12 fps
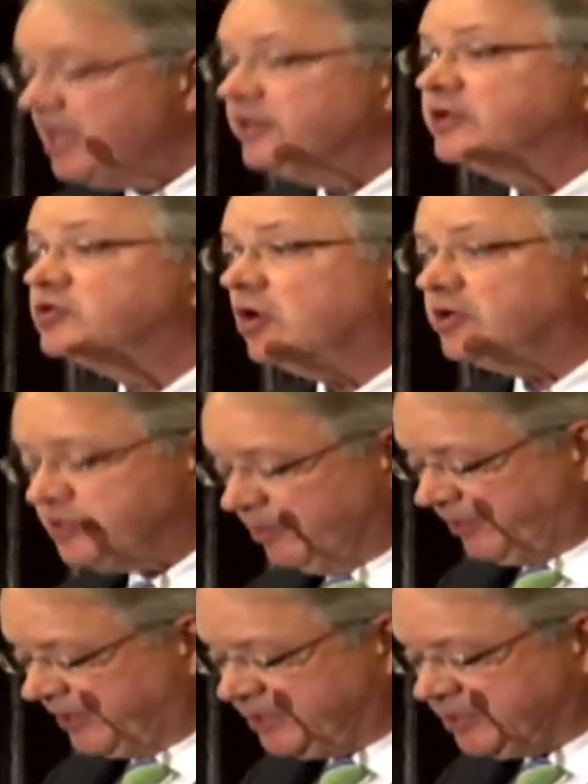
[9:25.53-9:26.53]
the Charleston
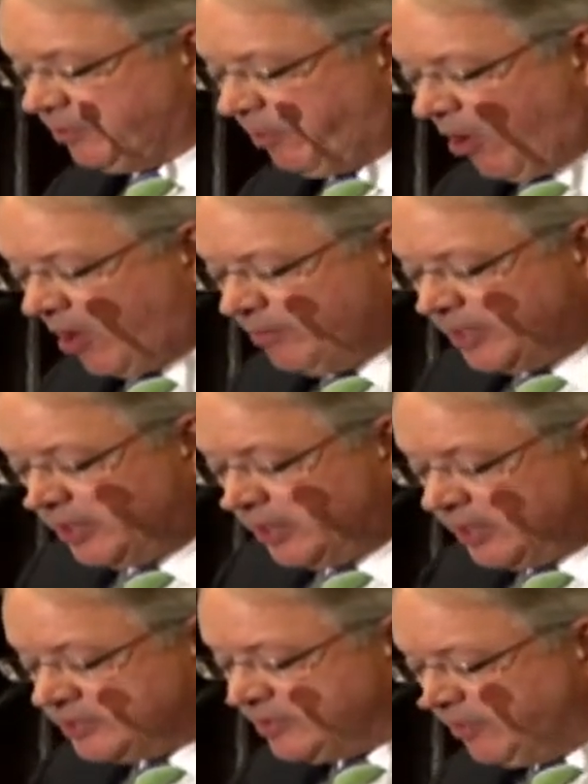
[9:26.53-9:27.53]
Police Department
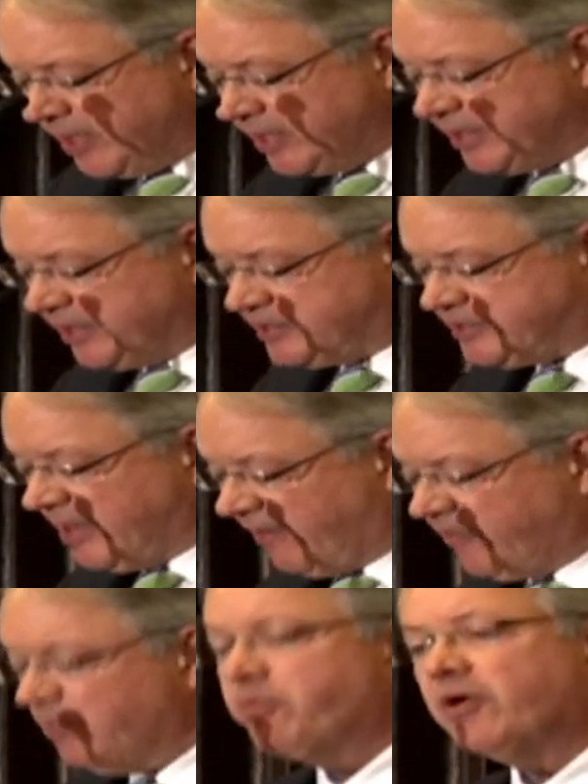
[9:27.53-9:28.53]

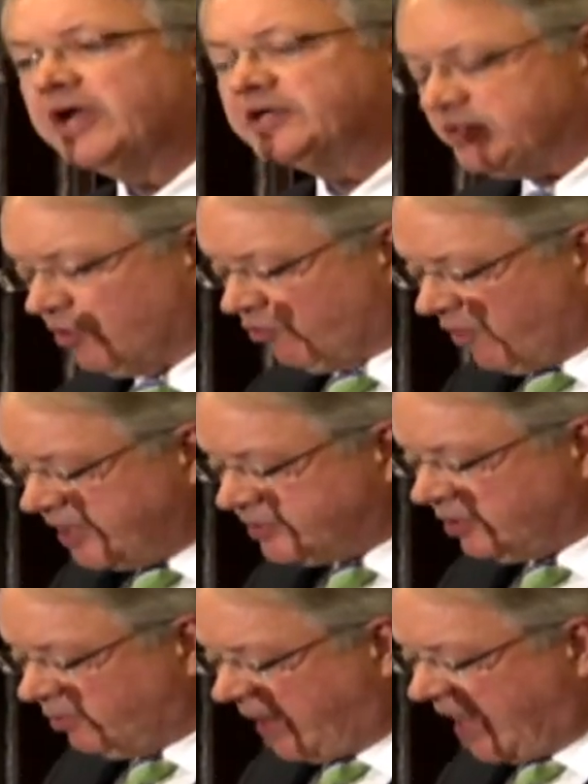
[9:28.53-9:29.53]
embraced a
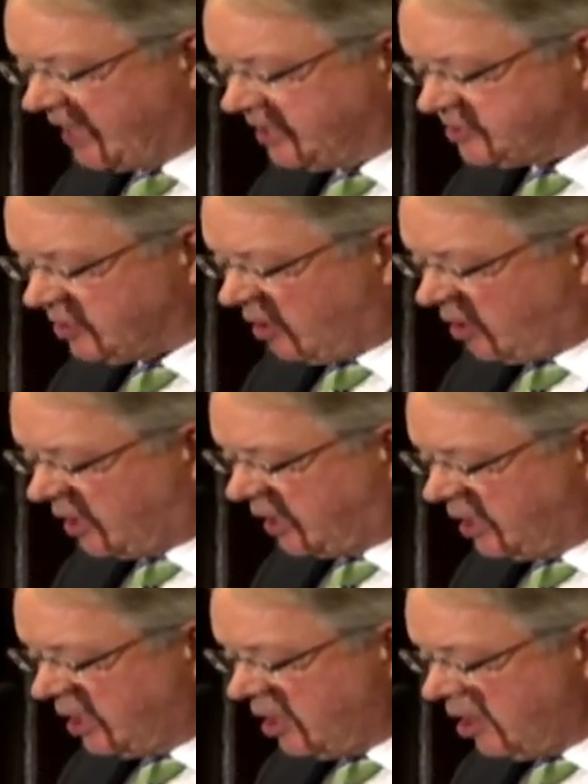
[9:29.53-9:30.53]
racial bias audit
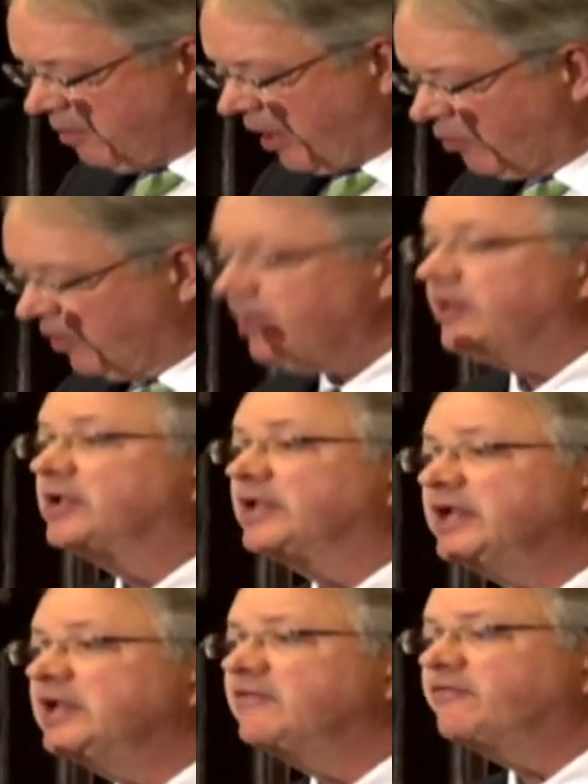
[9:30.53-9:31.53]
by one of the
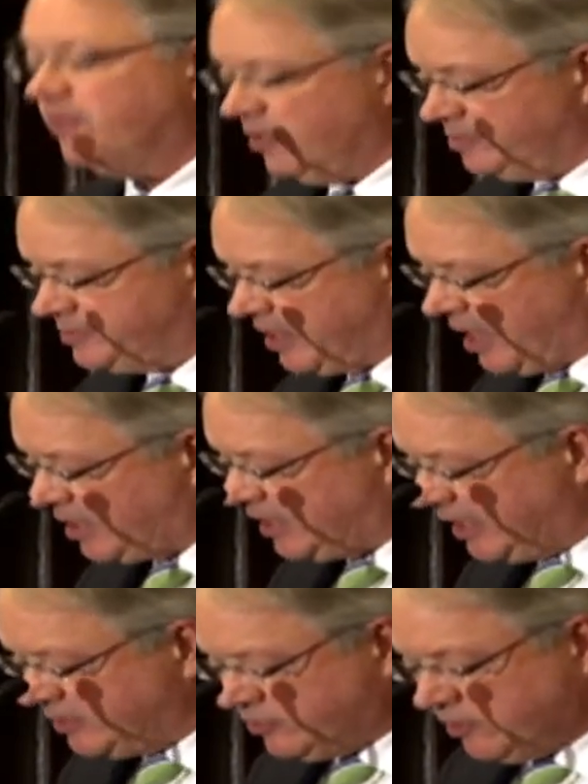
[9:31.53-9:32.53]
leading firms in our
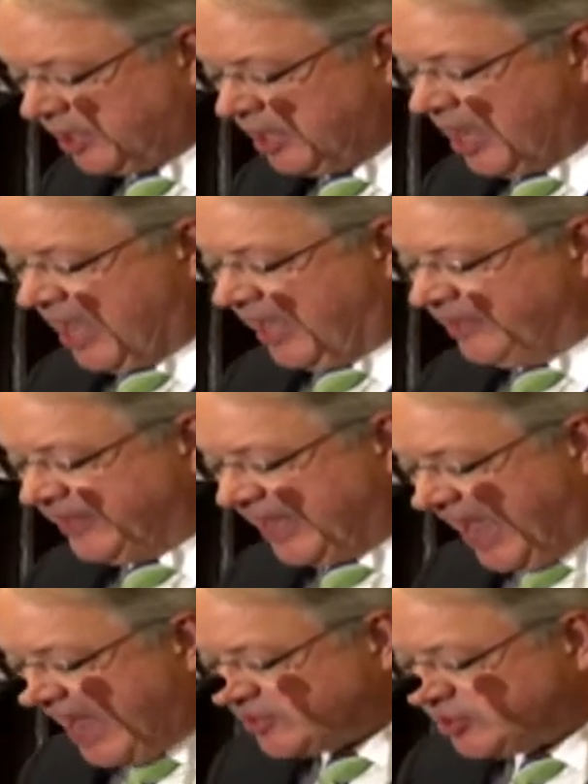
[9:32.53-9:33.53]
country, and
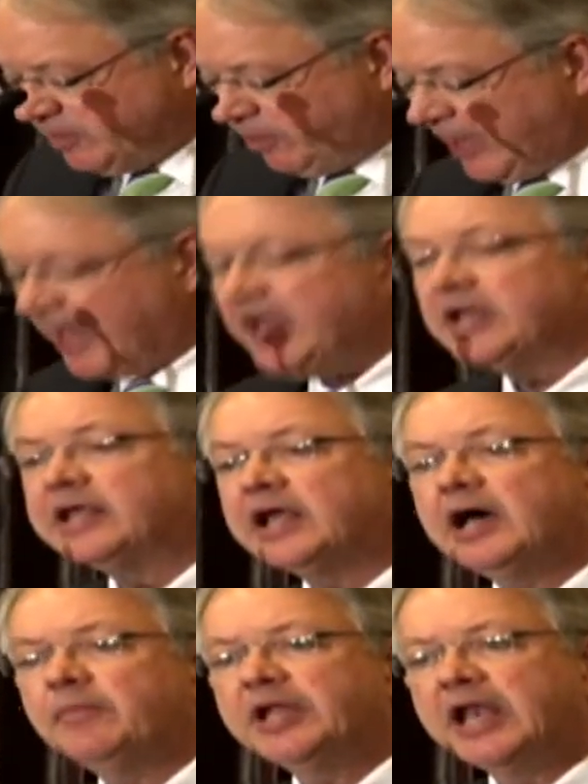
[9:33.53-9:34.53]
the action plan
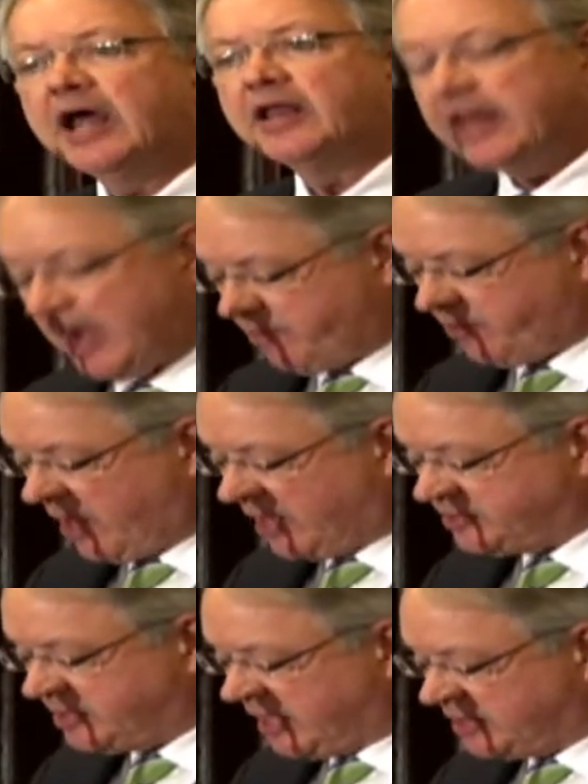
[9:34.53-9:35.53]
coming out of that
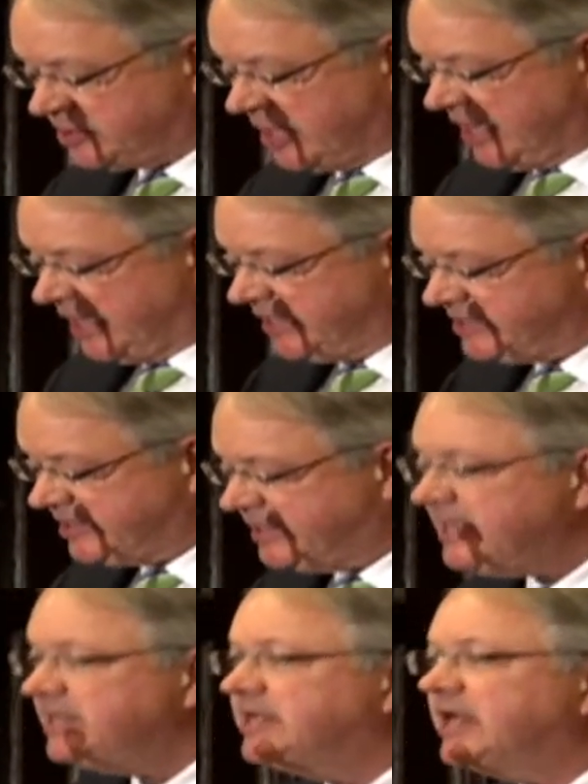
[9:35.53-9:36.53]
process is
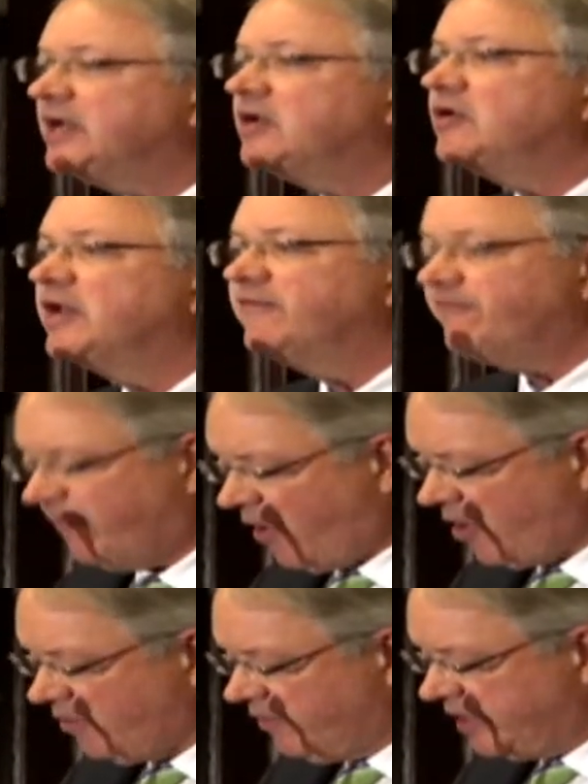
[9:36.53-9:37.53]
detailed and
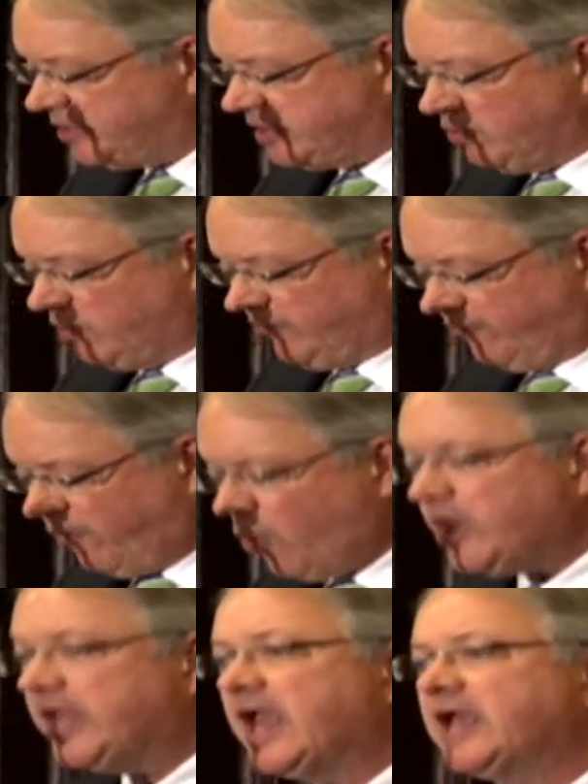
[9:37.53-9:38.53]
far-reaching with
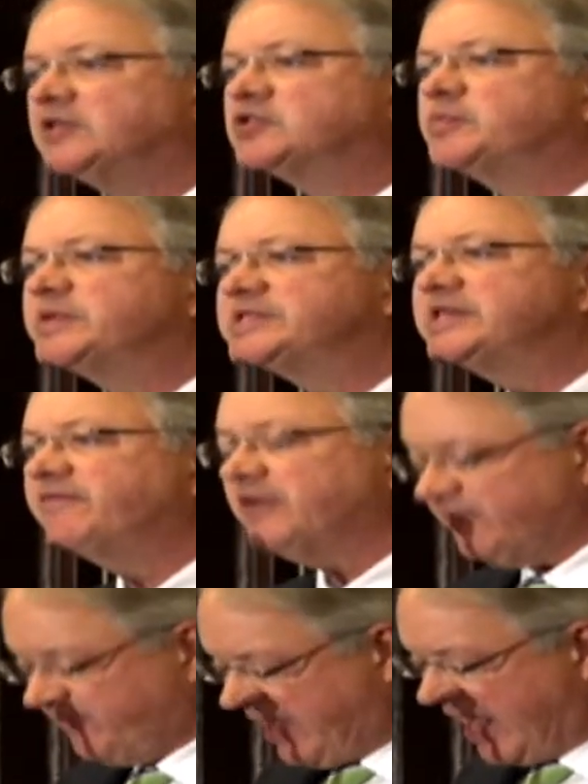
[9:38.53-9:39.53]
48
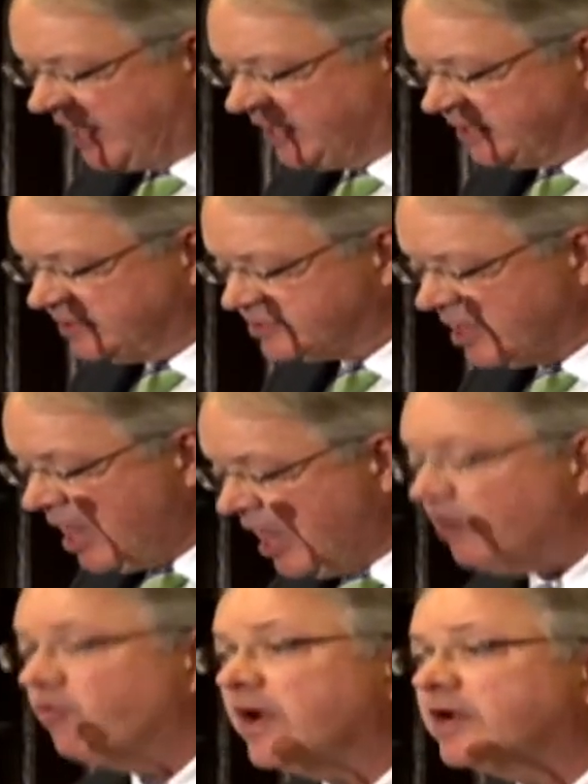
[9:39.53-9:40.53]
specific findings
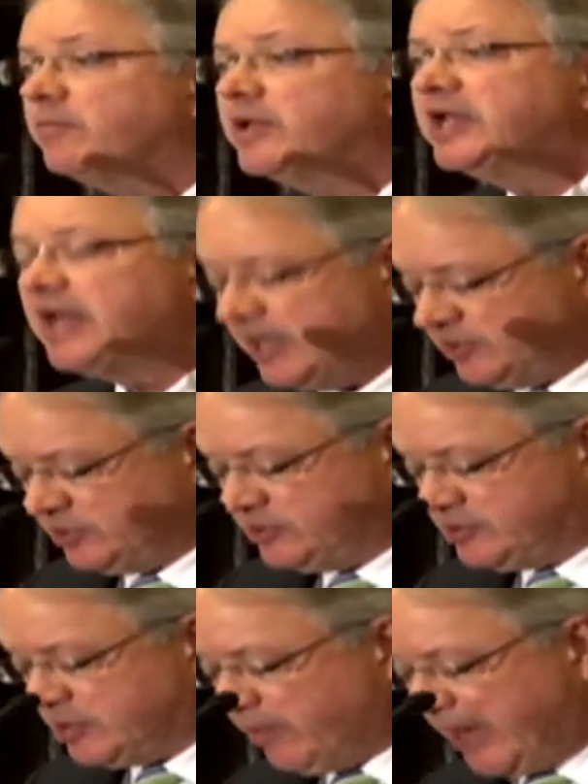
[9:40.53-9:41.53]
and
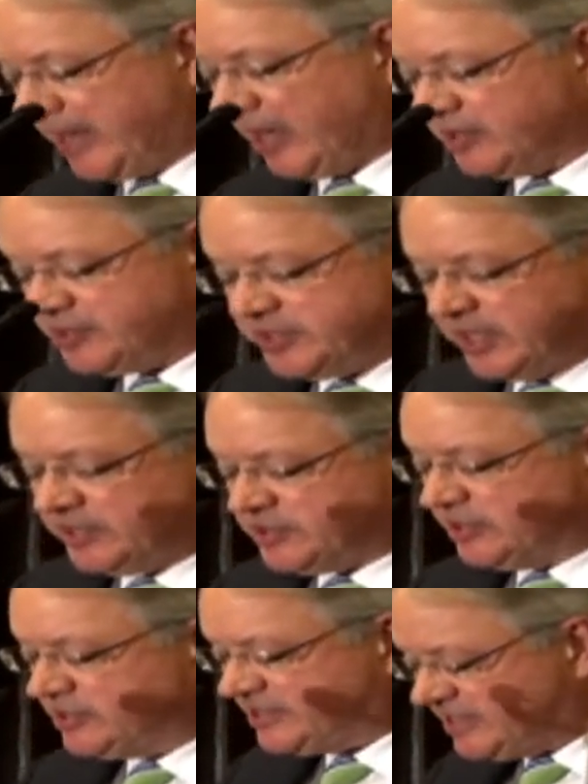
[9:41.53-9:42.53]
recommendations to make our
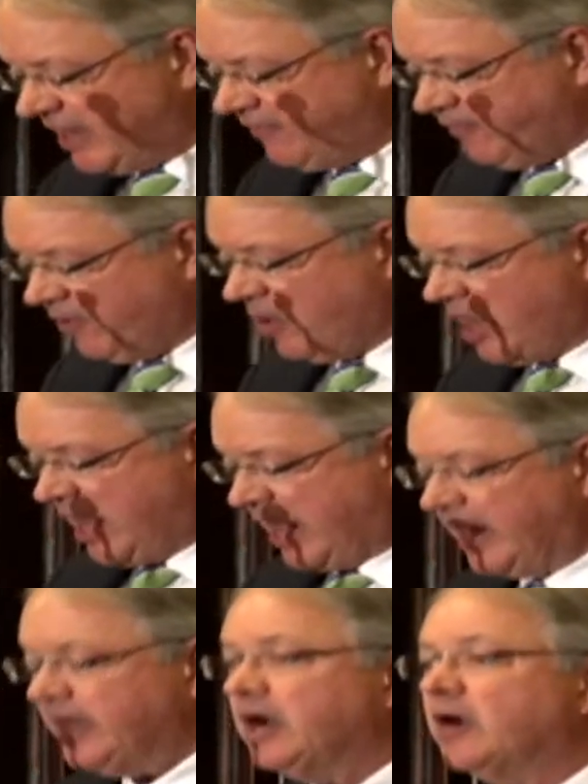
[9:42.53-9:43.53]
citizens safer
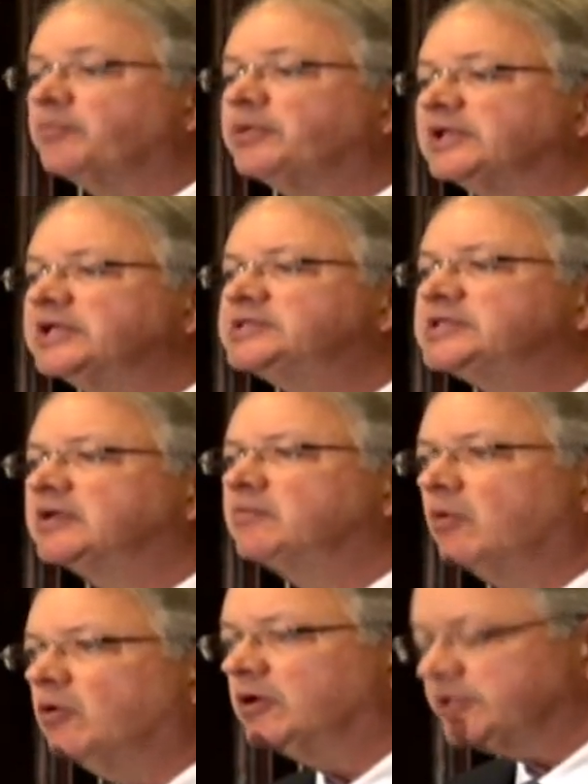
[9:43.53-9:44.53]
and our policing
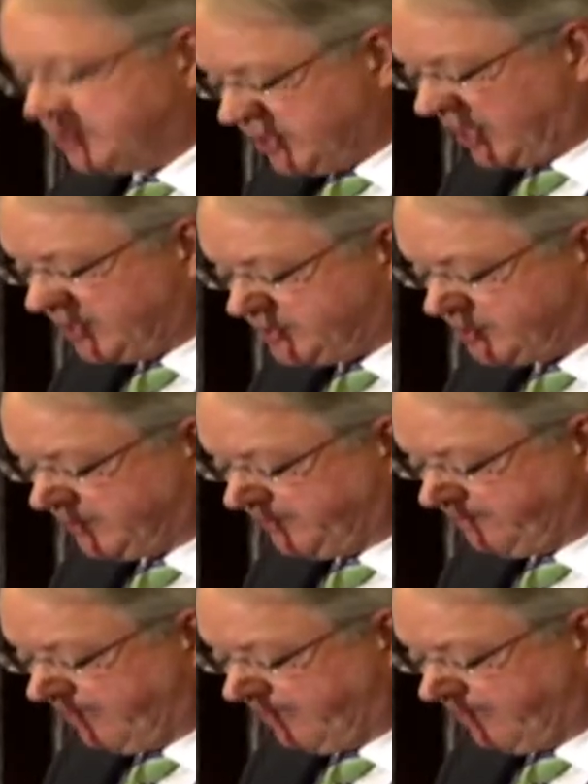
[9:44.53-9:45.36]
more just.